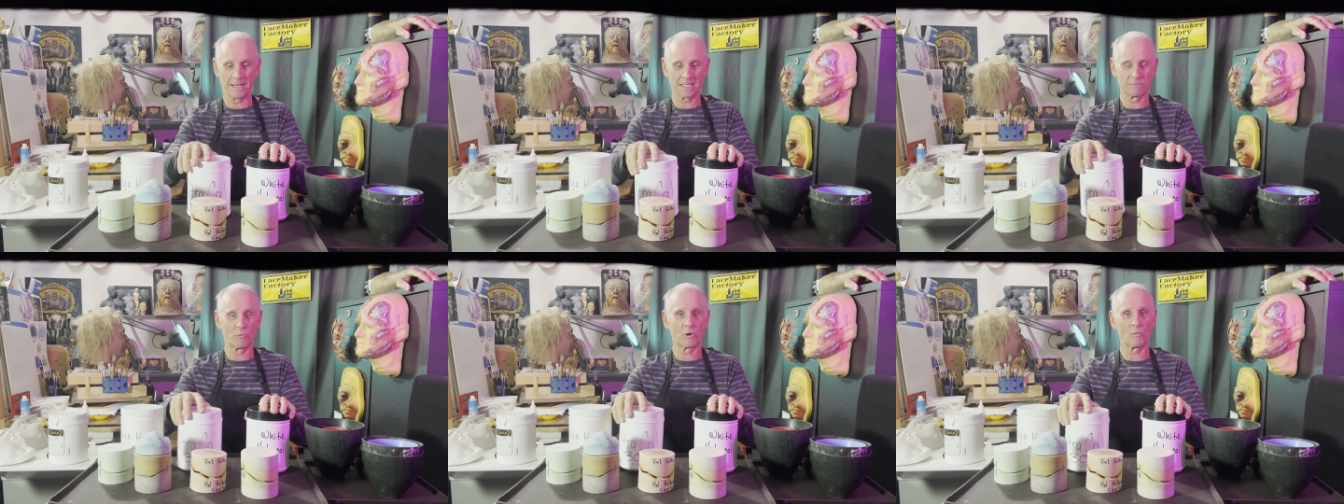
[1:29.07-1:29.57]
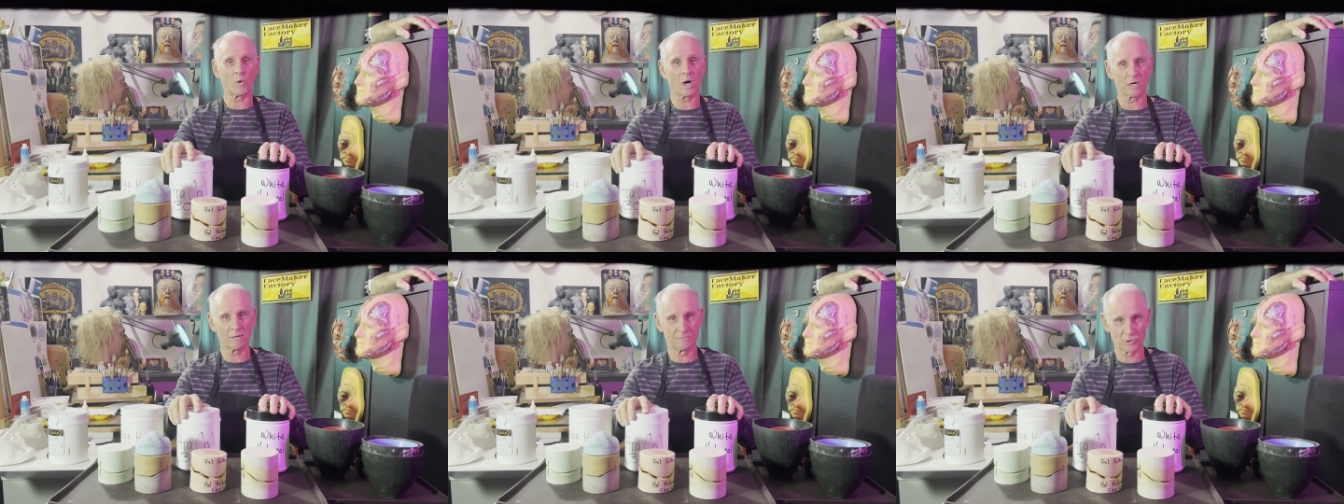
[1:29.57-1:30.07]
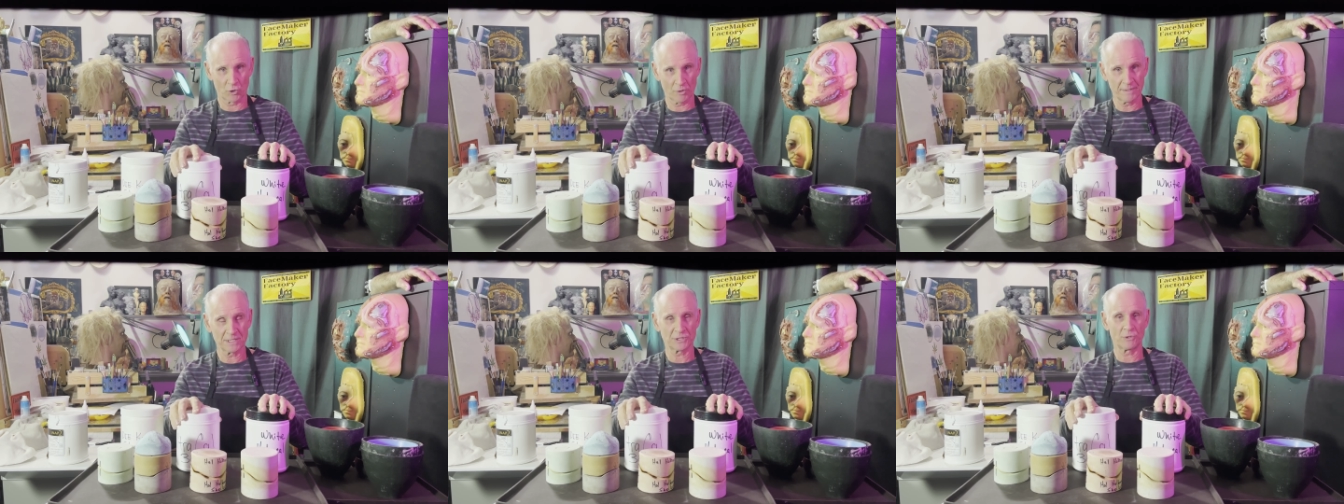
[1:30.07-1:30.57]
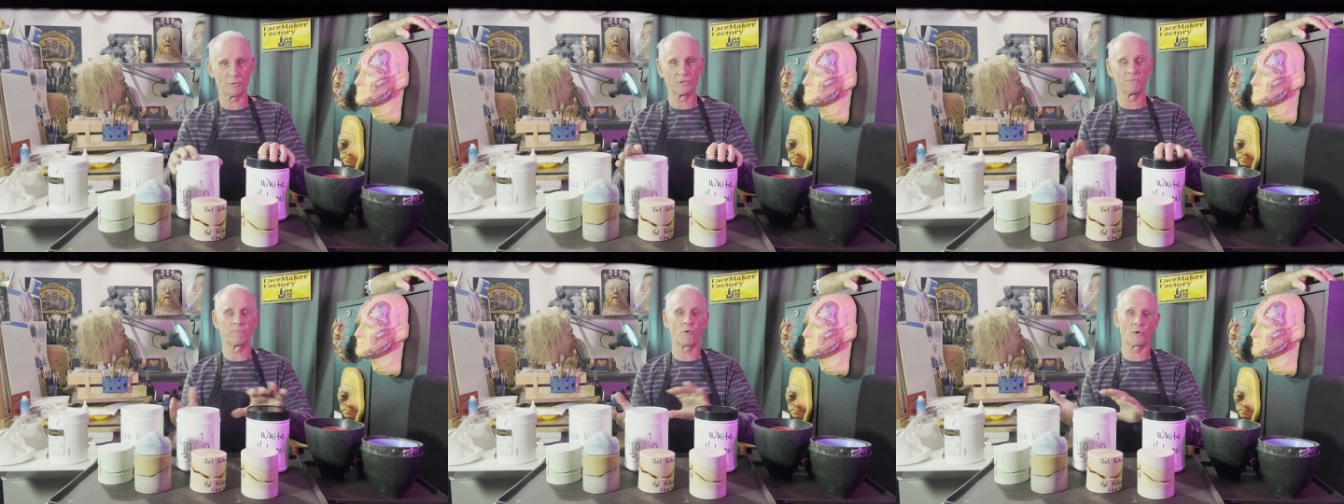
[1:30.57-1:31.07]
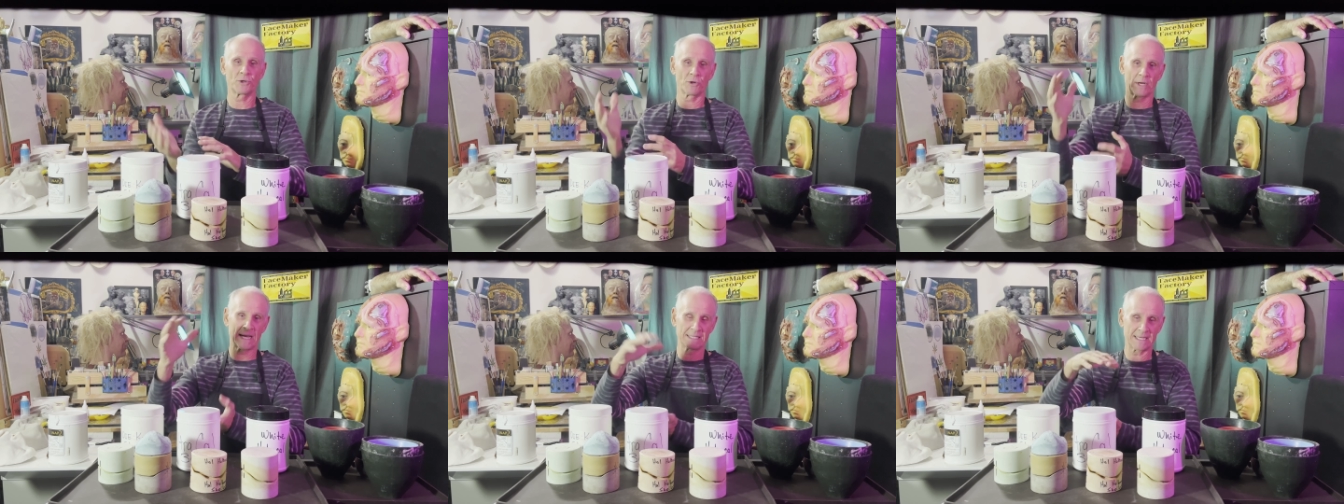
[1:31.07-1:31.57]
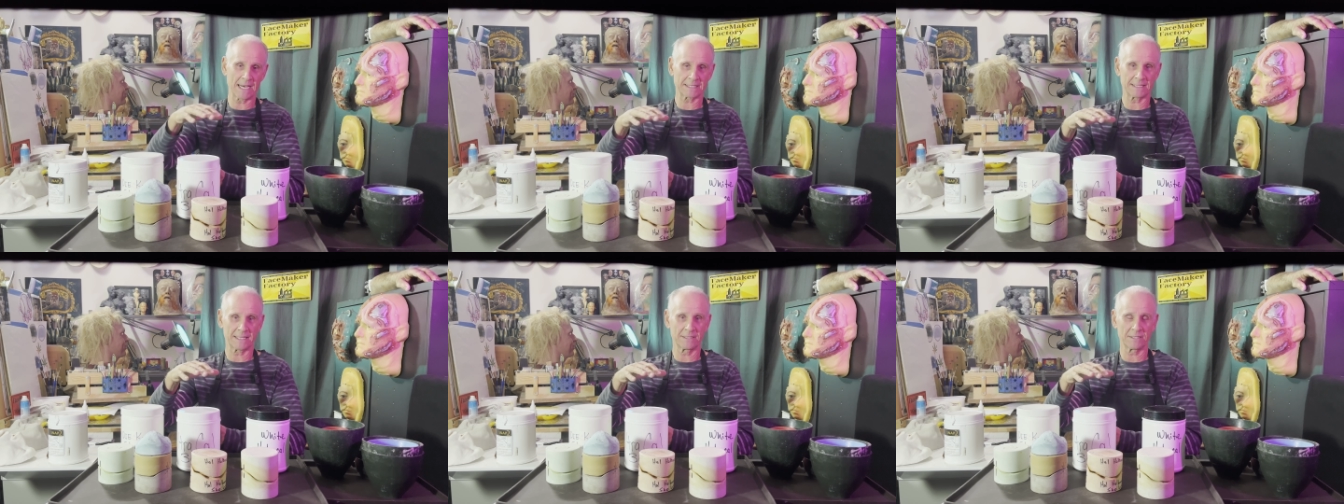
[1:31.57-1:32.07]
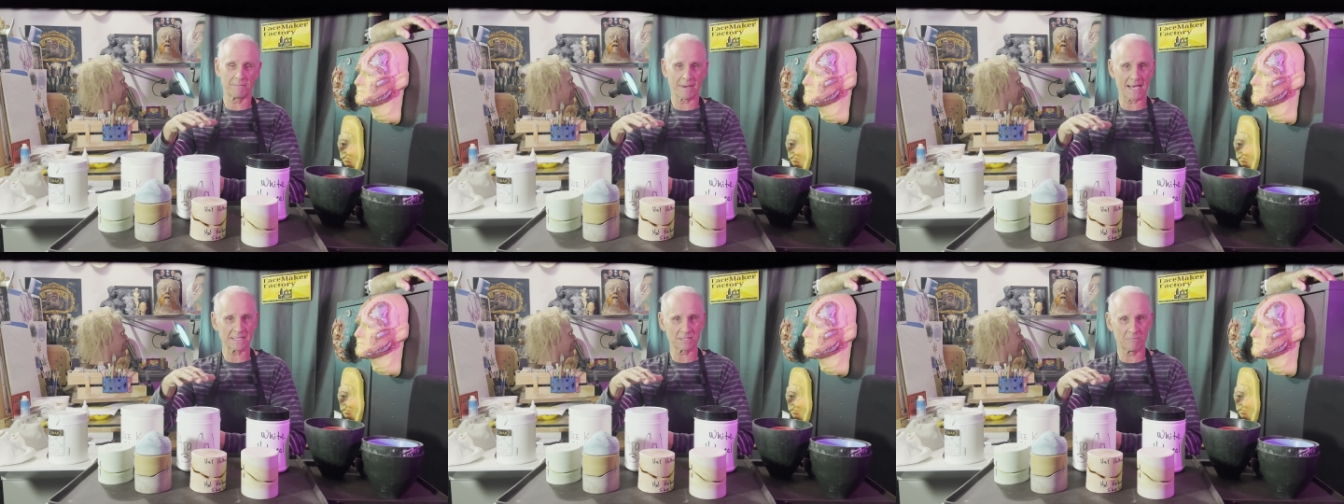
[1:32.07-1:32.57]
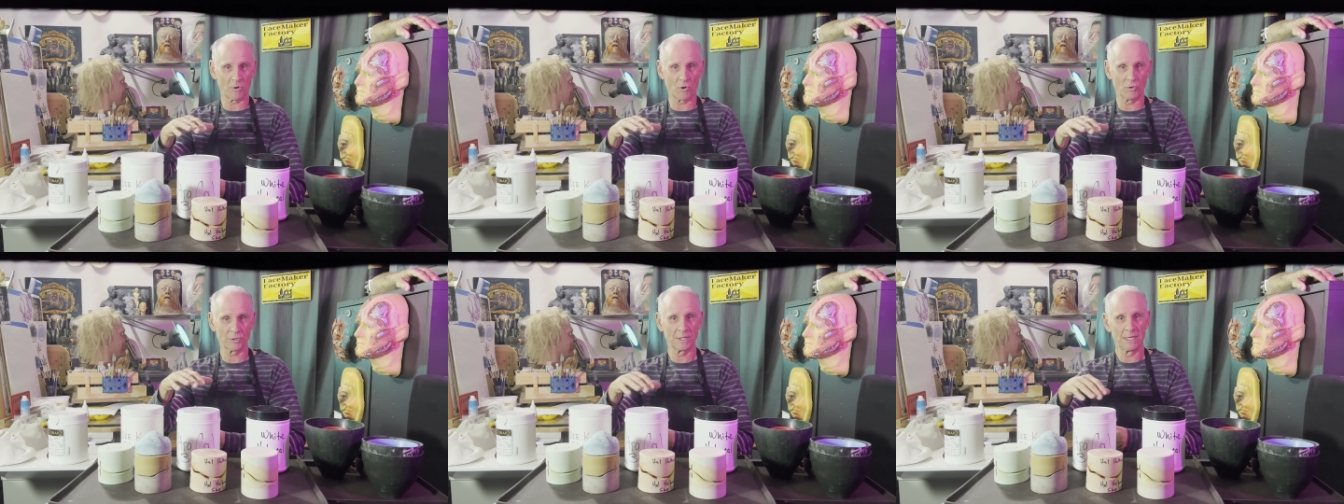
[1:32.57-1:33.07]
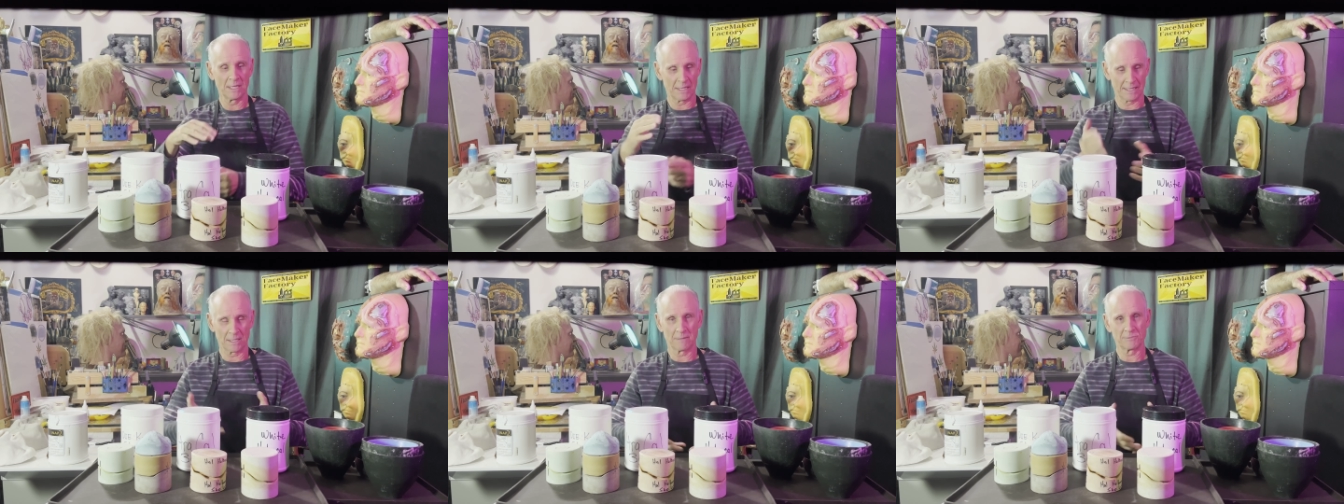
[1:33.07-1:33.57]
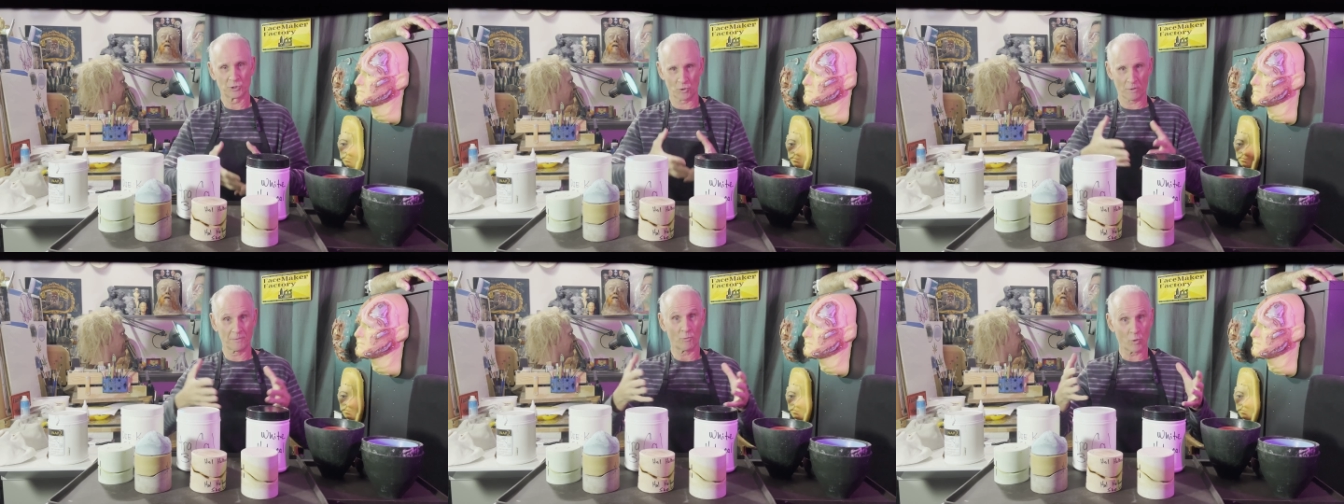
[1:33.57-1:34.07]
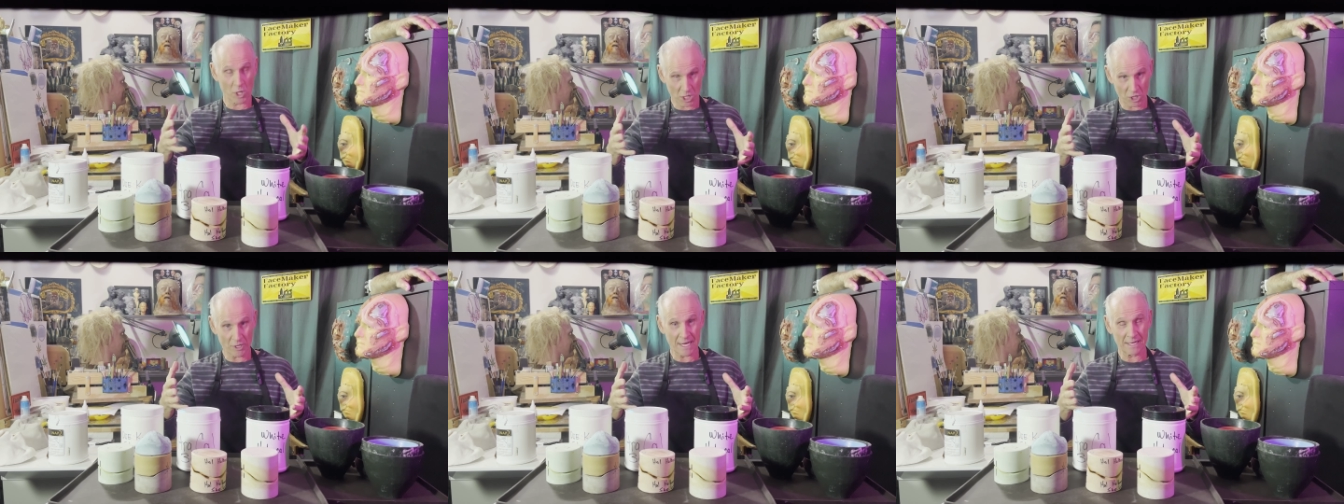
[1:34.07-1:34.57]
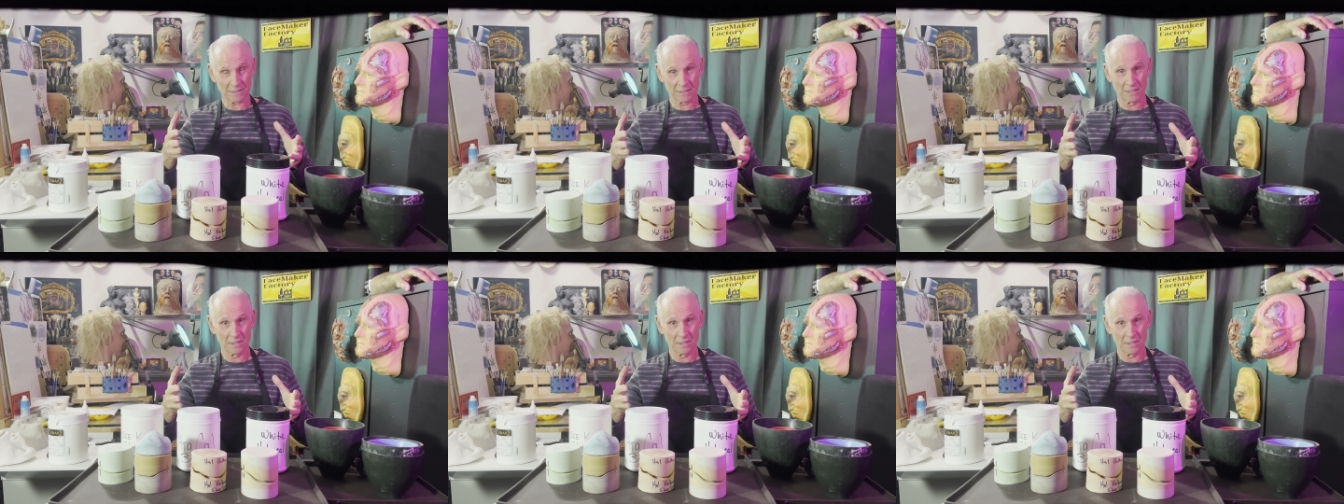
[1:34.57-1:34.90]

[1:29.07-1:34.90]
It's more water absorbent, so when you pour your latex into the mask mold, it'll absorb the water out